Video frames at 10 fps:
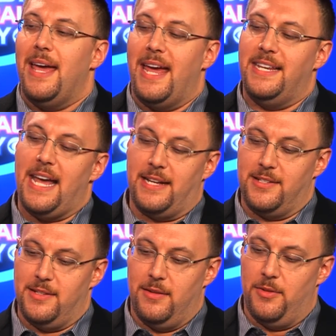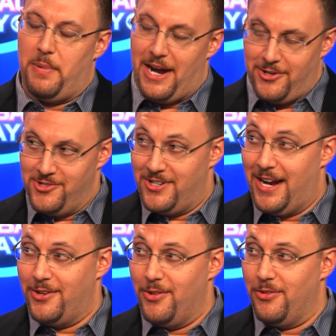And yes, the Packers are
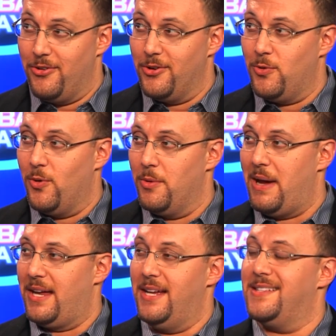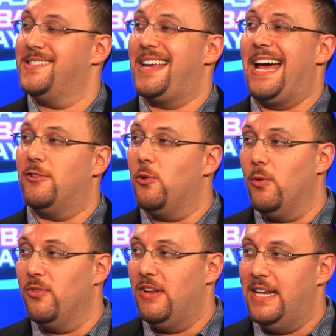down to their third quarterback. It's Scott
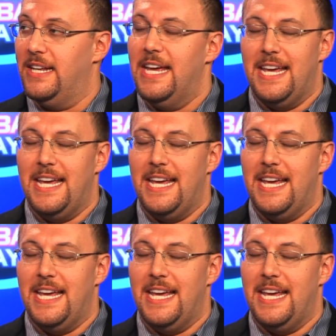Tolzien.